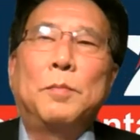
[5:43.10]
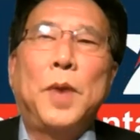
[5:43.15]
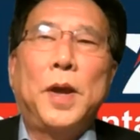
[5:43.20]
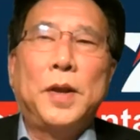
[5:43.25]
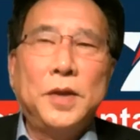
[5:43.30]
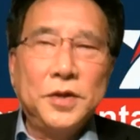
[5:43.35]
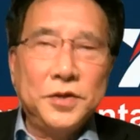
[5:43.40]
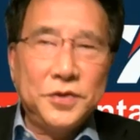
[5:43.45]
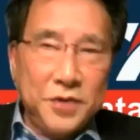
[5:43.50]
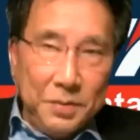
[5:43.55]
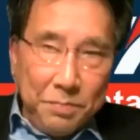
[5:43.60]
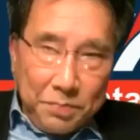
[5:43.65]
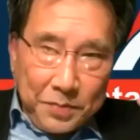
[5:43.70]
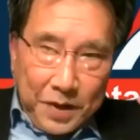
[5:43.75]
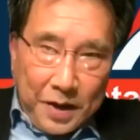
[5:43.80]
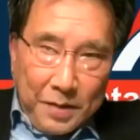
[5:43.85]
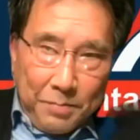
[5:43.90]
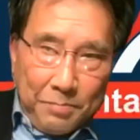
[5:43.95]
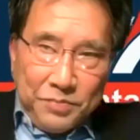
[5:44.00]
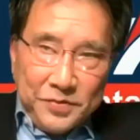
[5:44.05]
But the ship
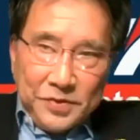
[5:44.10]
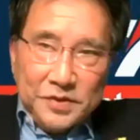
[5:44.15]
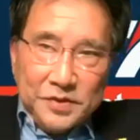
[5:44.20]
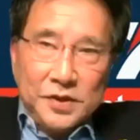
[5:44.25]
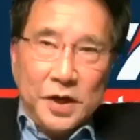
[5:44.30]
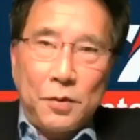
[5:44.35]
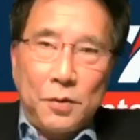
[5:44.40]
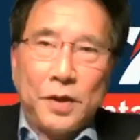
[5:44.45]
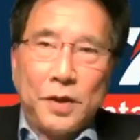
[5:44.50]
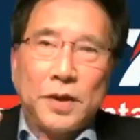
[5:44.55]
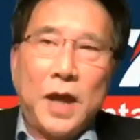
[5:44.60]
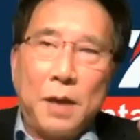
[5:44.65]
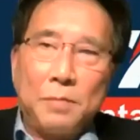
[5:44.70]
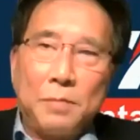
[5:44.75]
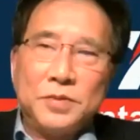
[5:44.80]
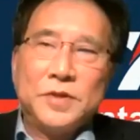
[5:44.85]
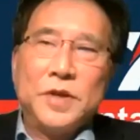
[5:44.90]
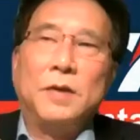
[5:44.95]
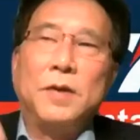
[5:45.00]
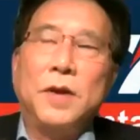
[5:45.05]
kept, sailing,
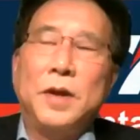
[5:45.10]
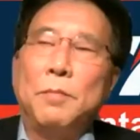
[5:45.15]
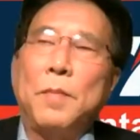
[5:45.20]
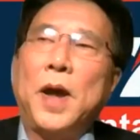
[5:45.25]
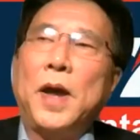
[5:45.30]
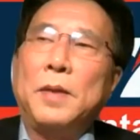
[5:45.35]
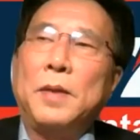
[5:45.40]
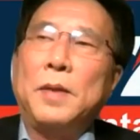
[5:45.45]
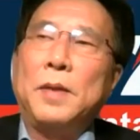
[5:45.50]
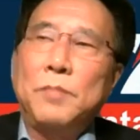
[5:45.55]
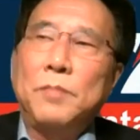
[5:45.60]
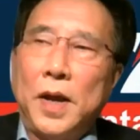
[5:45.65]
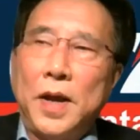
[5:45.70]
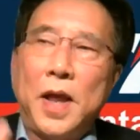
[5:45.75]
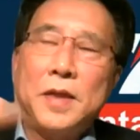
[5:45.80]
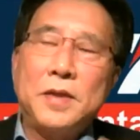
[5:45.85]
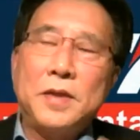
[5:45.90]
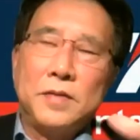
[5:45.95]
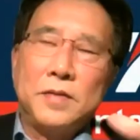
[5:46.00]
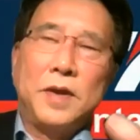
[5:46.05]
kept sailing. My, my
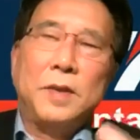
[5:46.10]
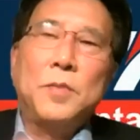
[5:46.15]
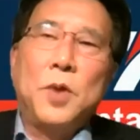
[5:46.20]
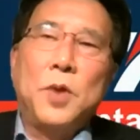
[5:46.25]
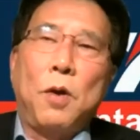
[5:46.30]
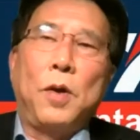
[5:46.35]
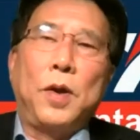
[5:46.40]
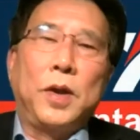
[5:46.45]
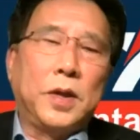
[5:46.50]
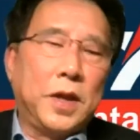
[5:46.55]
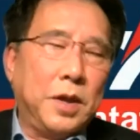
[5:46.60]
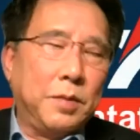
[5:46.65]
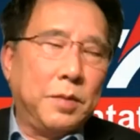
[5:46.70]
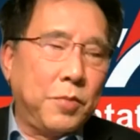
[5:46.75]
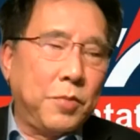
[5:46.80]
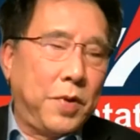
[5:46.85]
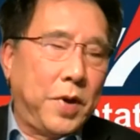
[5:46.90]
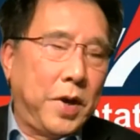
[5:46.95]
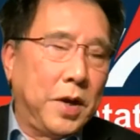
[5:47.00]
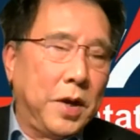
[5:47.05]
dad kept going, keep
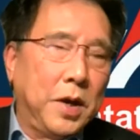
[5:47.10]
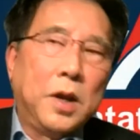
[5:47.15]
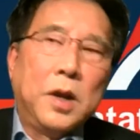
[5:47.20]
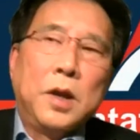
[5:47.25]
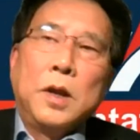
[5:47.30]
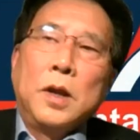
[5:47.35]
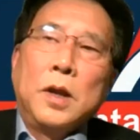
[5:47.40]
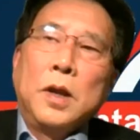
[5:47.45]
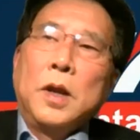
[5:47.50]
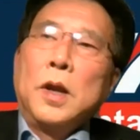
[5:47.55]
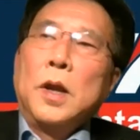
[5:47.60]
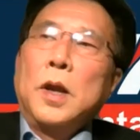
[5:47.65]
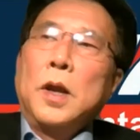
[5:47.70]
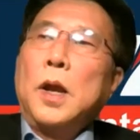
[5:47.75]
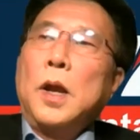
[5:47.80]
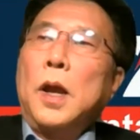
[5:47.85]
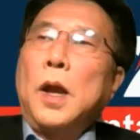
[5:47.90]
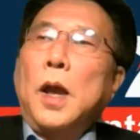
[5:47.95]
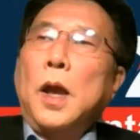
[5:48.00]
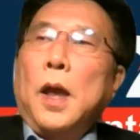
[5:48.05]
going.
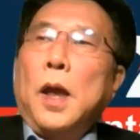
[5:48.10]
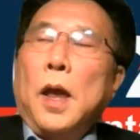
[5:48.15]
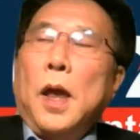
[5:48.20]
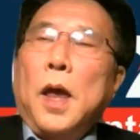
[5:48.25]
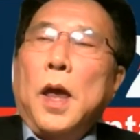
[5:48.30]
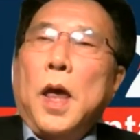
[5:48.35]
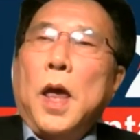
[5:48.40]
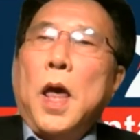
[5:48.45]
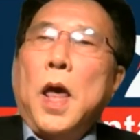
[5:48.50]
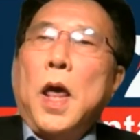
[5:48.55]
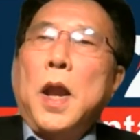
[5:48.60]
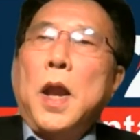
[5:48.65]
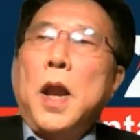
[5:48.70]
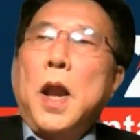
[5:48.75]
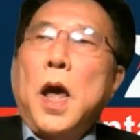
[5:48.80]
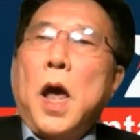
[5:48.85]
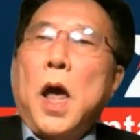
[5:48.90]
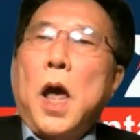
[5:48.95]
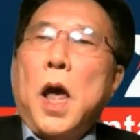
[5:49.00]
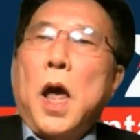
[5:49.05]
And
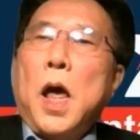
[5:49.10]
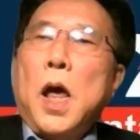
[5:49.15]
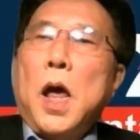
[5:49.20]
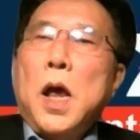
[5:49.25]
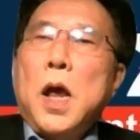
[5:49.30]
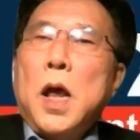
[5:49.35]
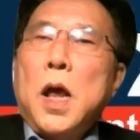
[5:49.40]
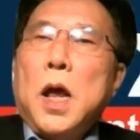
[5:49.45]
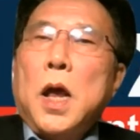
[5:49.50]
uh,